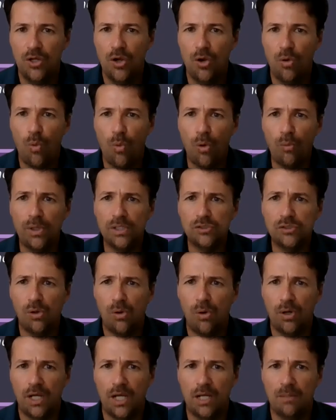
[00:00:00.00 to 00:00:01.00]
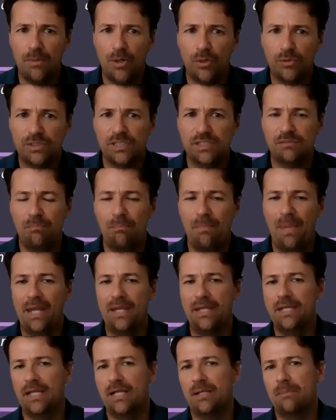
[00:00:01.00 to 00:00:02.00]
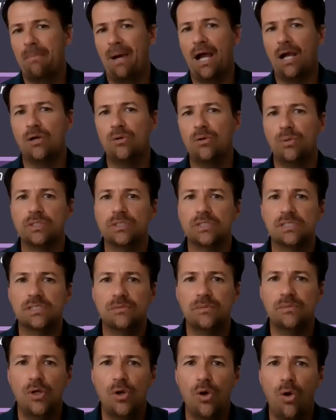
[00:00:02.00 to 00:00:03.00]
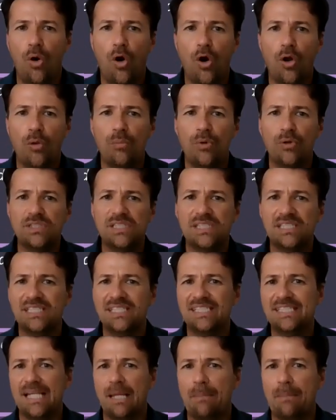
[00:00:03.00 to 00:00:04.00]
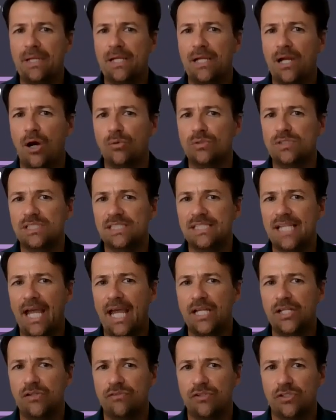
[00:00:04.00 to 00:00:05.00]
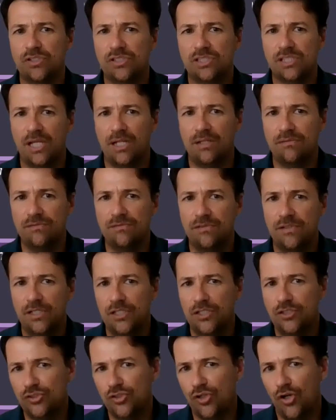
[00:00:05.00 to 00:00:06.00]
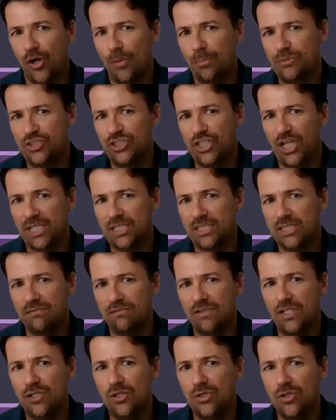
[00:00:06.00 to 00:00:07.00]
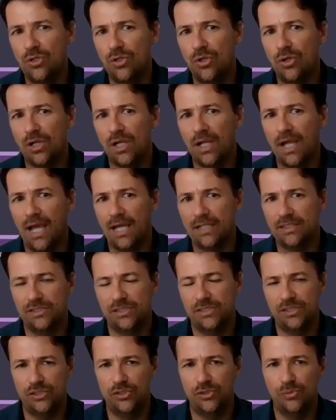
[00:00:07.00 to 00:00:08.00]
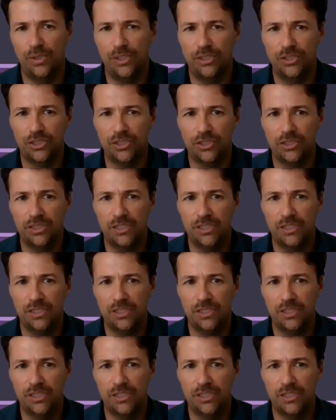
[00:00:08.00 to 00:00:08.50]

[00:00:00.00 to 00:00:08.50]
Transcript: What we're talking about is bending backwards, almost stepping outside of yourself to objectively look at a situation.